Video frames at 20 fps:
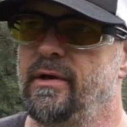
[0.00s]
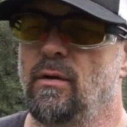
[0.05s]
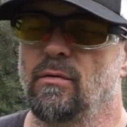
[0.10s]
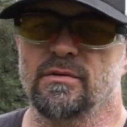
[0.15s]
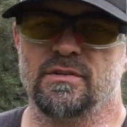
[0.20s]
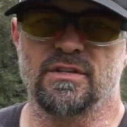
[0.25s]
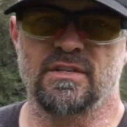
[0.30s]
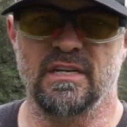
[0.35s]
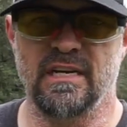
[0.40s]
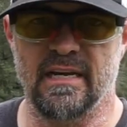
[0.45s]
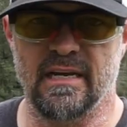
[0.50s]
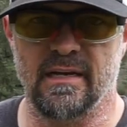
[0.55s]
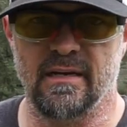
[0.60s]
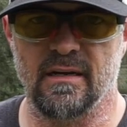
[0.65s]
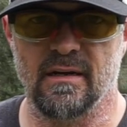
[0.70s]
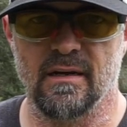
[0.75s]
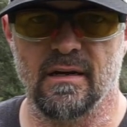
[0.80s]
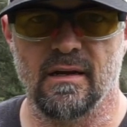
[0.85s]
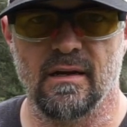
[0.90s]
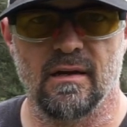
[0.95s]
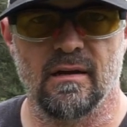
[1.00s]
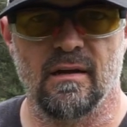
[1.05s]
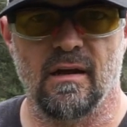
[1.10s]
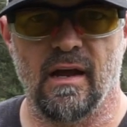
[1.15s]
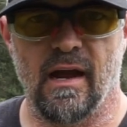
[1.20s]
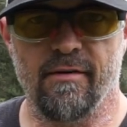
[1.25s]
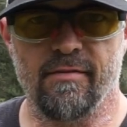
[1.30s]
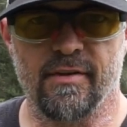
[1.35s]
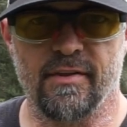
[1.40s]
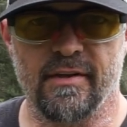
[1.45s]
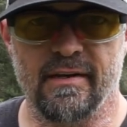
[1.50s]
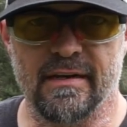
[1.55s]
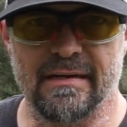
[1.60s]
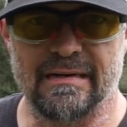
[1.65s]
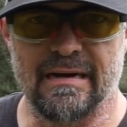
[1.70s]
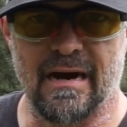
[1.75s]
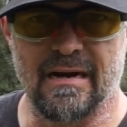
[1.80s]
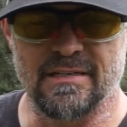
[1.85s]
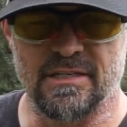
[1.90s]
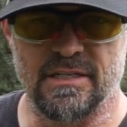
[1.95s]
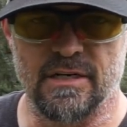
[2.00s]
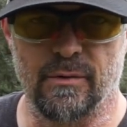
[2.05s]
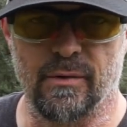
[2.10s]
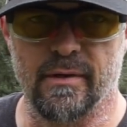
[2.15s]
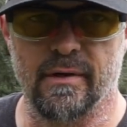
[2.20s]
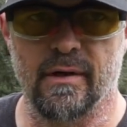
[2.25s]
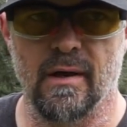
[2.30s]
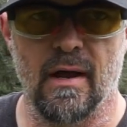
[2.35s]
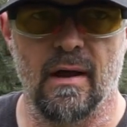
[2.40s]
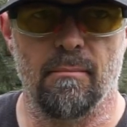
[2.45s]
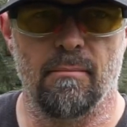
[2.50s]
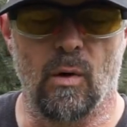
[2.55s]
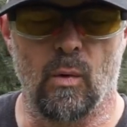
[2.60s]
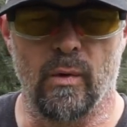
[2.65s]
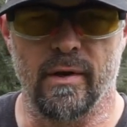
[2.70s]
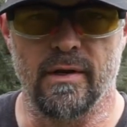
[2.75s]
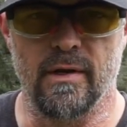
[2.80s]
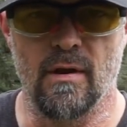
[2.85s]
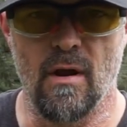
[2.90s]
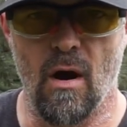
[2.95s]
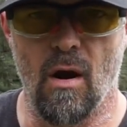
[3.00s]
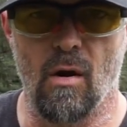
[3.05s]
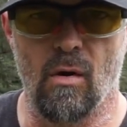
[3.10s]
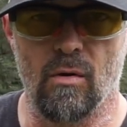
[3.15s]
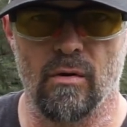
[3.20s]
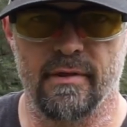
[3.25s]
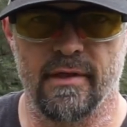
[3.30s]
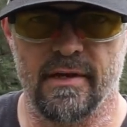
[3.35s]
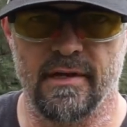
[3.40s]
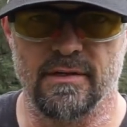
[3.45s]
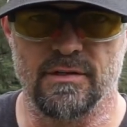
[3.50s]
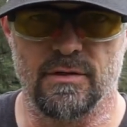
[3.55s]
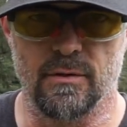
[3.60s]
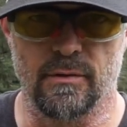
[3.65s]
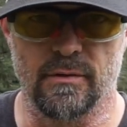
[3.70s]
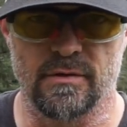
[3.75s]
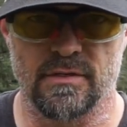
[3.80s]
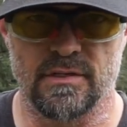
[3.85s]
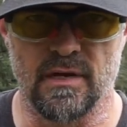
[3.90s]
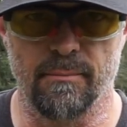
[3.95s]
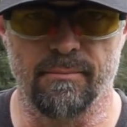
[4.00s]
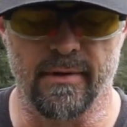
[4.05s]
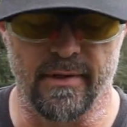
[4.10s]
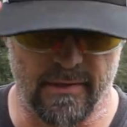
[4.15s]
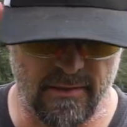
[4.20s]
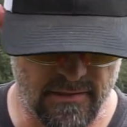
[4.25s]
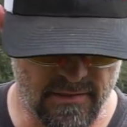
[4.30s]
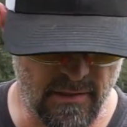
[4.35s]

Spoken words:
don't see everything that God's doing, but we know that he's doing something.